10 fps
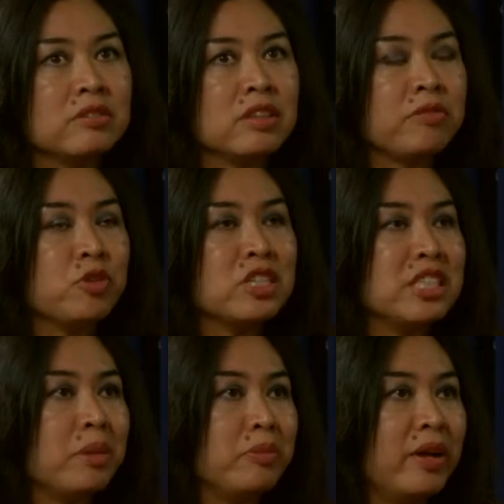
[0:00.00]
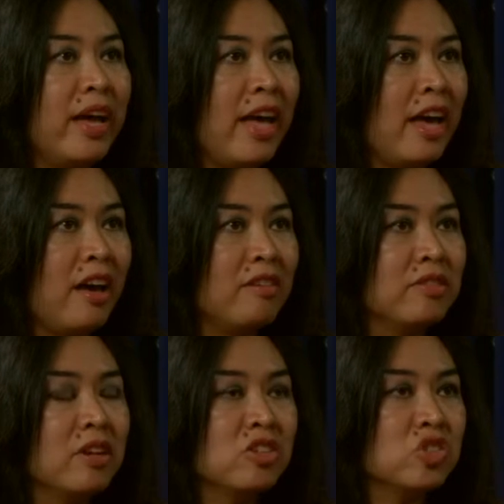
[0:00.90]
like for example, I
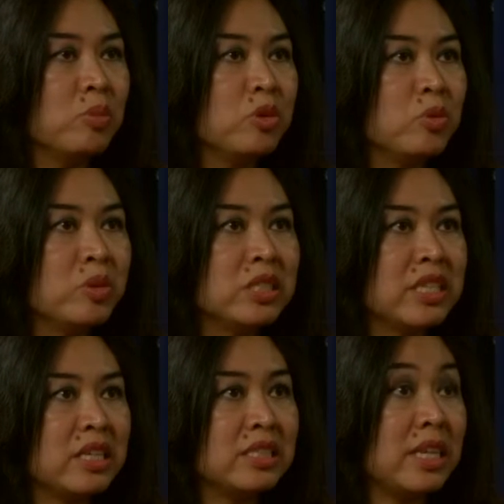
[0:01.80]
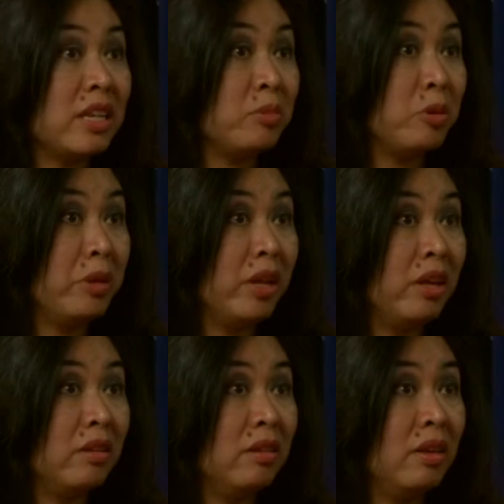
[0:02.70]
have someone who is a stand up
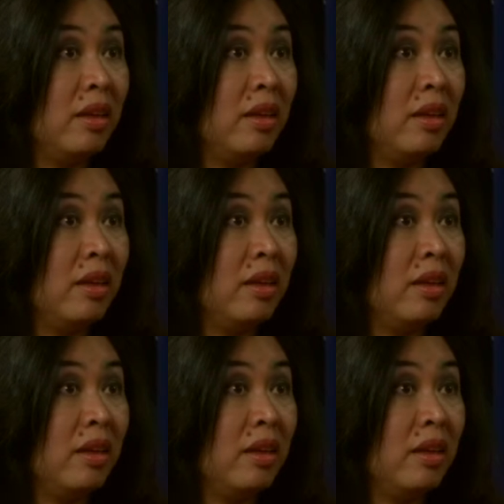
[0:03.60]
comedian.